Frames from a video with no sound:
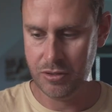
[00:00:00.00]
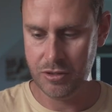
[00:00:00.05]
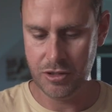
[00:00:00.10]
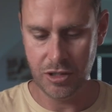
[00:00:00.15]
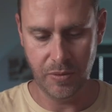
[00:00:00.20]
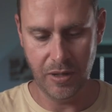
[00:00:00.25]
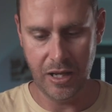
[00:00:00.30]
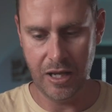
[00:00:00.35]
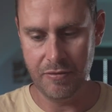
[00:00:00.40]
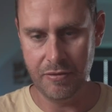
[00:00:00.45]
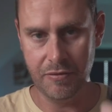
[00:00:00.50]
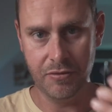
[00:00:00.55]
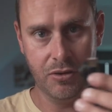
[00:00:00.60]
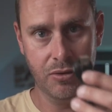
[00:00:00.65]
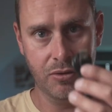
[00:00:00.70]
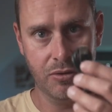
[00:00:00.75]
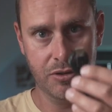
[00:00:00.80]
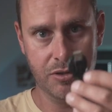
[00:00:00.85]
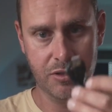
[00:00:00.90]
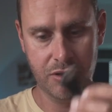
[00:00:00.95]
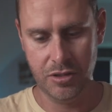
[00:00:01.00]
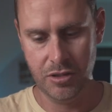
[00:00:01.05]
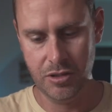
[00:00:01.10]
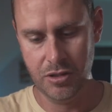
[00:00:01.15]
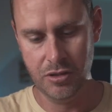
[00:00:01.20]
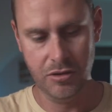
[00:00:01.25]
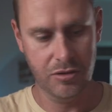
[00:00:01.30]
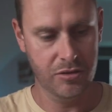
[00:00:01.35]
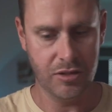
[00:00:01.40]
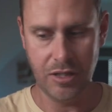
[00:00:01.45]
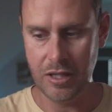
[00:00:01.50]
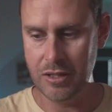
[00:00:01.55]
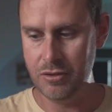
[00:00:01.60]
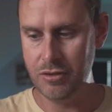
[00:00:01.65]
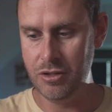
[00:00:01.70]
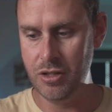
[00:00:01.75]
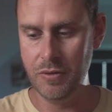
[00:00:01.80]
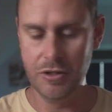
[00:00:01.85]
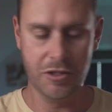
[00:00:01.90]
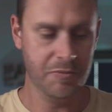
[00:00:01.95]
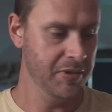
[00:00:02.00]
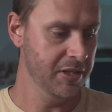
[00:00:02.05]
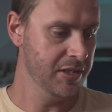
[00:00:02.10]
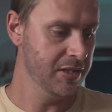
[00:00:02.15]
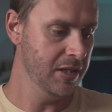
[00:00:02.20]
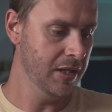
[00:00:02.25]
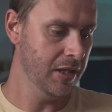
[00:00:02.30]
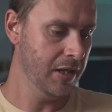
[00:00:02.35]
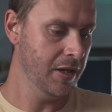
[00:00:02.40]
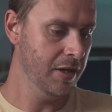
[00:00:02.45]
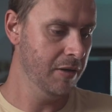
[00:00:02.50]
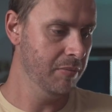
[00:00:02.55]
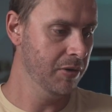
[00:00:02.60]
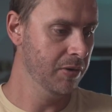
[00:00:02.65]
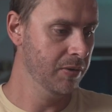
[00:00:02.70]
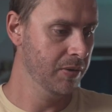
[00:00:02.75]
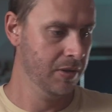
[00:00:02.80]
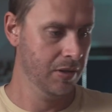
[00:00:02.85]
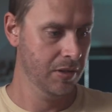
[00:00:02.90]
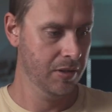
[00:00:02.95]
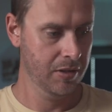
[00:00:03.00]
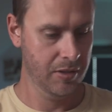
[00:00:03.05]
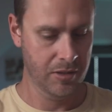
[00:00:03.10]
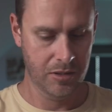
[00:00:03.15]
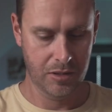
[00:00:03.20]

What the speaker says: So we have, of course, standard USB-C cable,